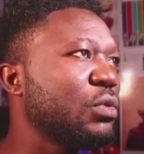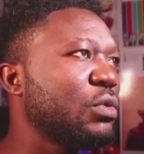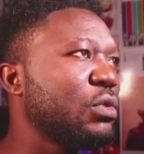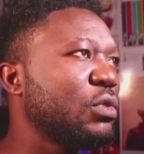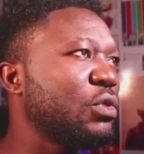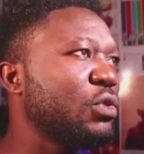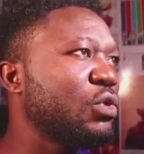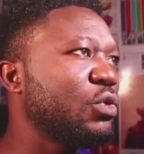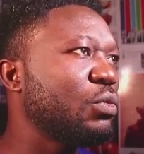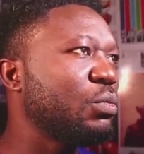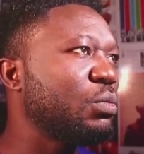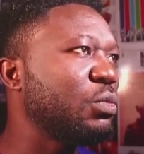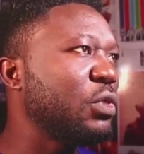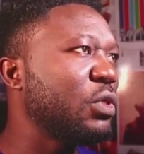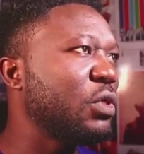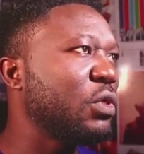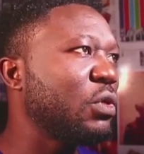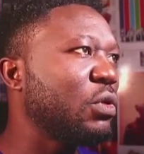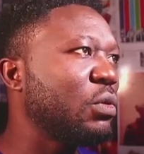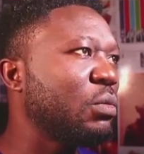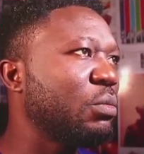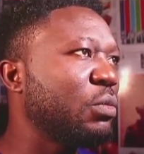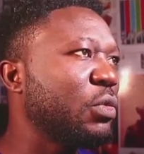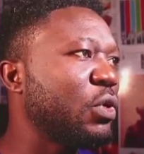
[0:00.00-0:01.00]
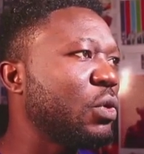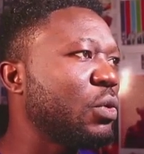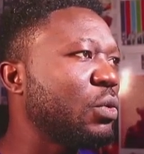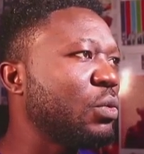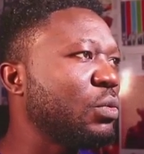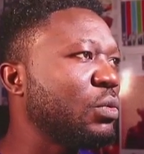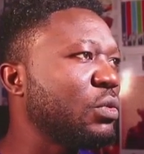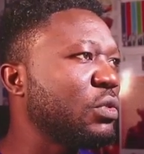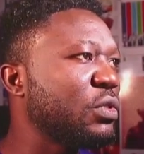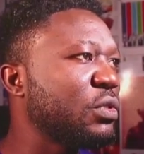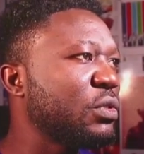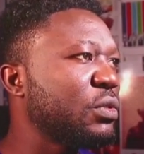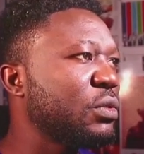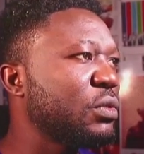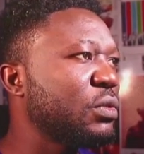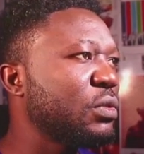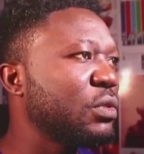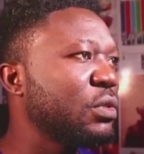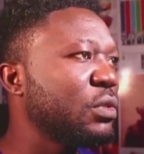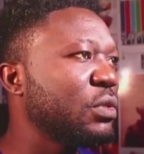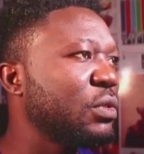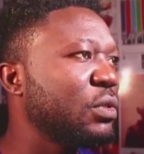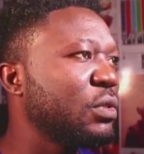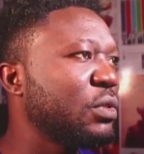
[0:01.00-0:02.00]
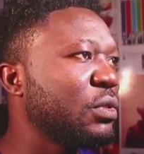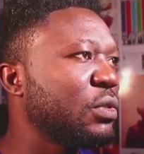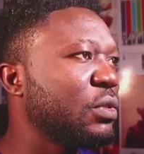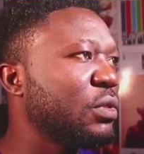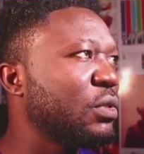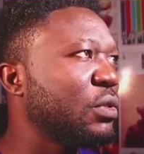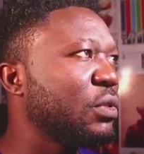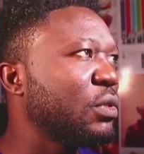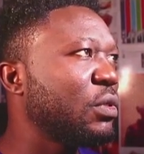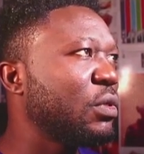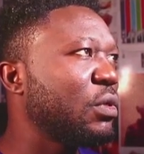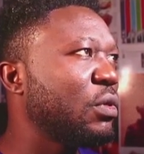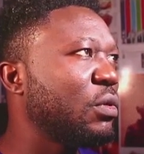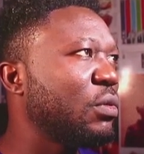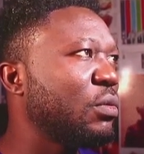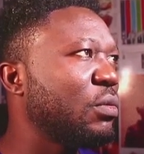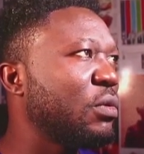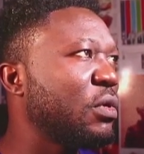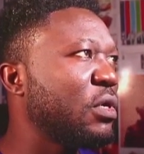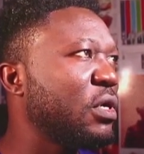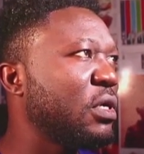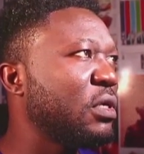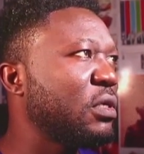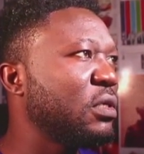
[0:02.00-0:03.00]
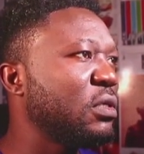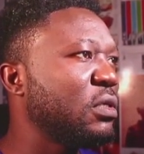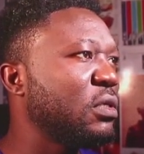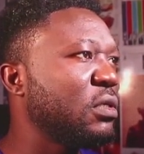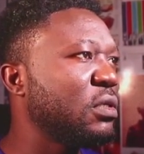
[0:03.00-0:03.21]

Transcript: It should be on bold. All right,